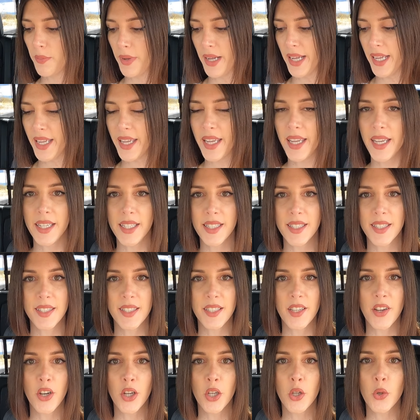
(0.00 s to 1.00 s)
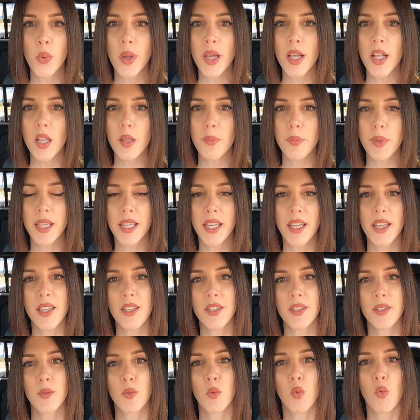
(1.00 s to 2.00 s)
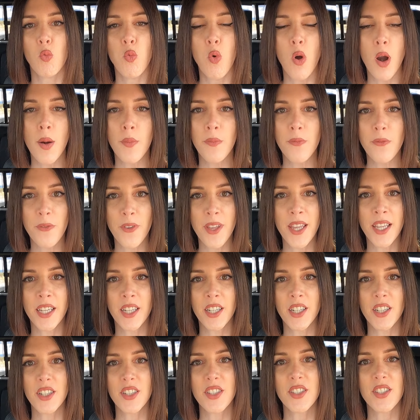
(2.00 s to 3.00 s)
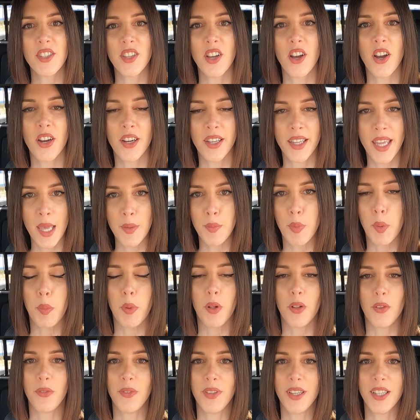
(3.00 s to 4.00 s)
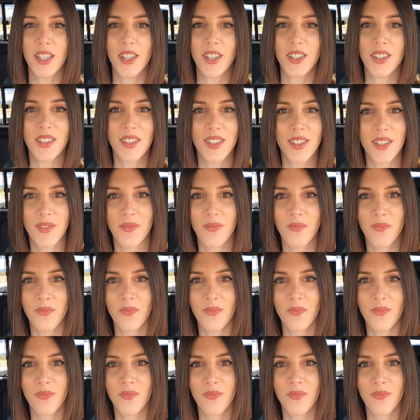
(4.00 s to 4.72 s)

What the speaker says: my heated steering wheel because warm fingers are capable fingers.